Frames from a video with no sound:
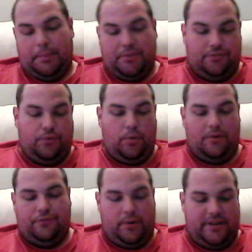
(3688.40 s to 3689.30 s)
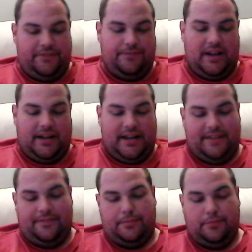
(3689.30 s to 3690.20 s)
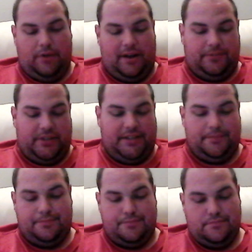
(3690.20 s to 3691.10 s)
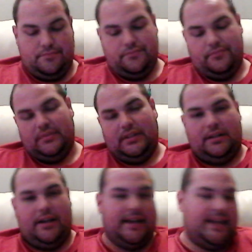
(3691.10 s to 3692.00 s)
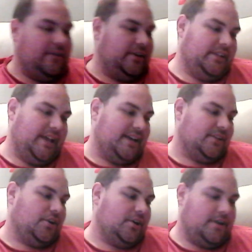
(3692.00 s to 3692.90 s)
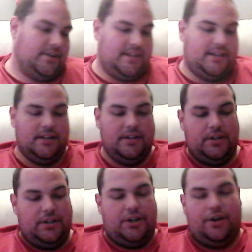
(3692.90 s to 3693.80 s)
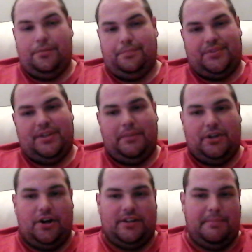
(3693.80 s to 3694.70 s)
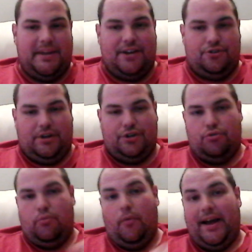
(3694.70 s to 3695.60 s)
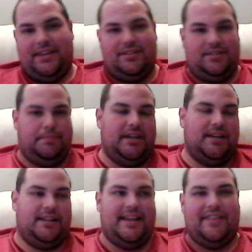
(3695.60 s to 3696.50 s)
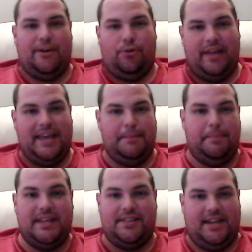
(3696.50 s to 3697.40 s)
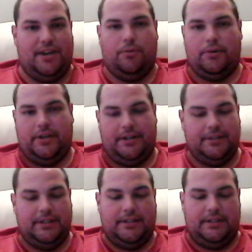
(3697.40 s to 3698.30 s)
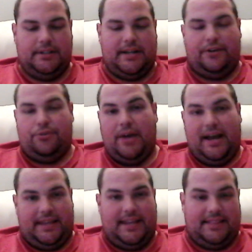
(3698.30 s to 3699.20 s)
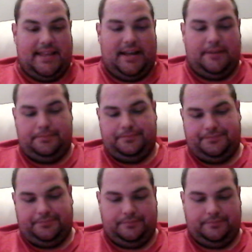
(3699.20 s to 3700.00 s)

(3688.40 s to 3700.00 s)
We're up to 445, roughly. Not counting land cards and, you know, some of the cards I've been entering twice because they have that whole AB thing going on. I do not get that.